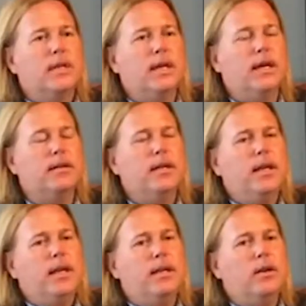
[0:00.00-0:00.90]
Yeah.
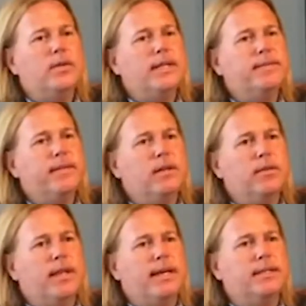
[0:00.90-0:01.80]
You know, definitely over
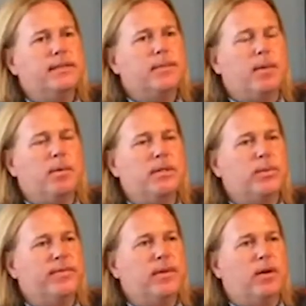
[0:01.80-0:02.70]
the last couple months,
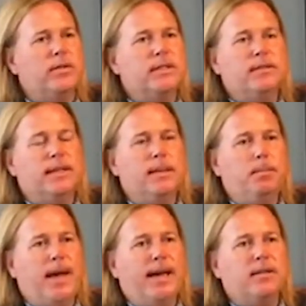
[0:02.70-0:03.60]
we've all seen the
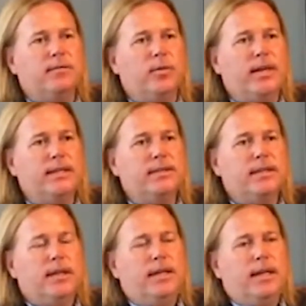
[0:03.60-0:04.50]
impact of race
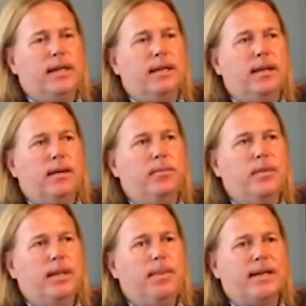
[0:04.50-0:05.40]
and
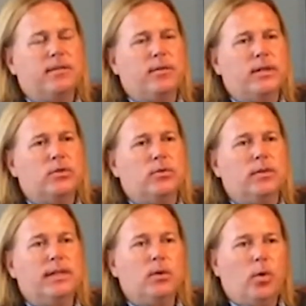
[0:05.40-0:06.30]
the impact of
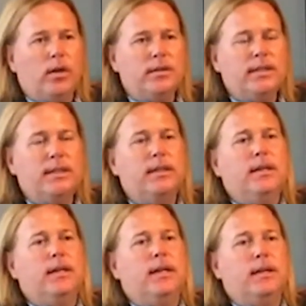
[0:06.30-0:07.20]
racial inequality
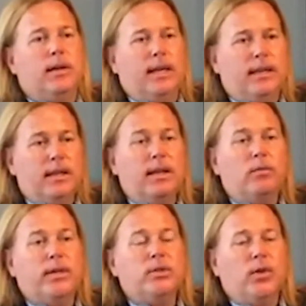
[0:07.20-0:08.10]
and then
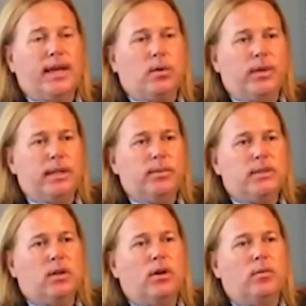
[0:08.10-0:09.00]
racial equity,
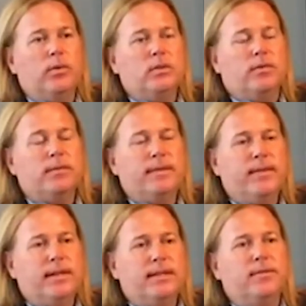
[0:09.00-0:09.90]
which are
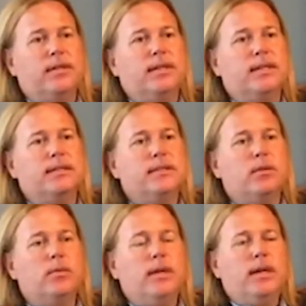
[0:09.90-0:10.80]
very different things.
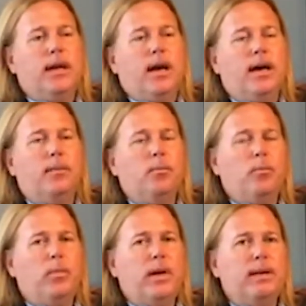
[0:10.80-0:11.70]
So,
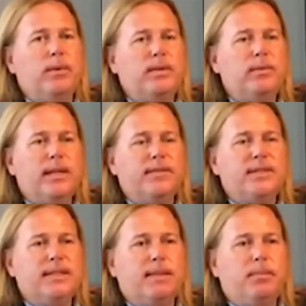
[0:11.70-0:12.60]
and we really have
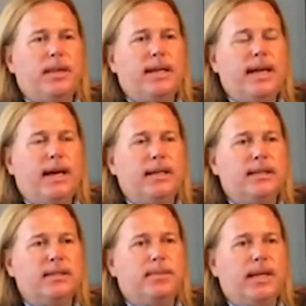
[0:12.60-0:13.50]
seen that play out in
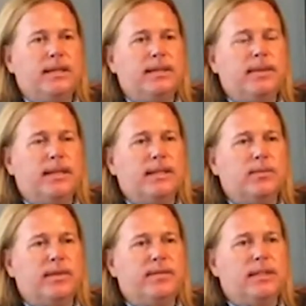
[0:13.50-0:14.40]
this pandemic, as
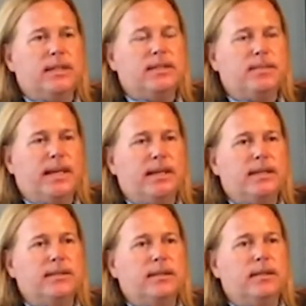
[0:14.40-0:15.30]
we've seen Hispanics